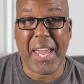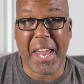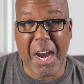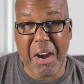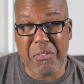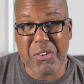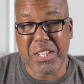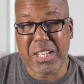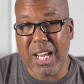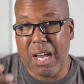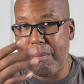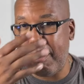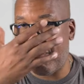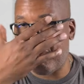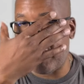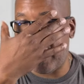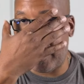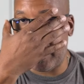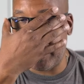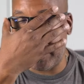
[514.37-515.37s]
Every time I've
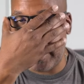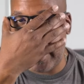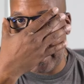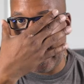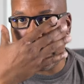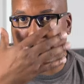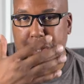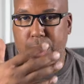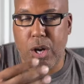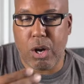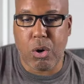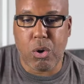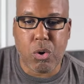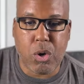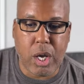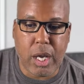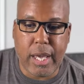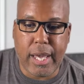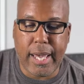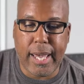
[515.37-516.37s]
gone to Costco,
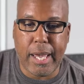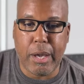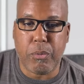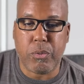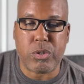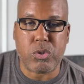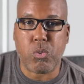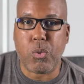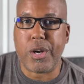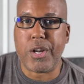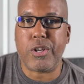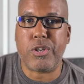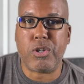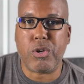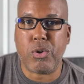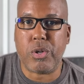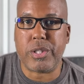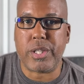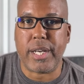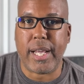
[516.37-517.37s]
it was, what are you
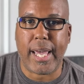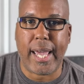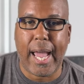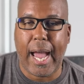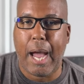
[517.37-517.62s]
doing today?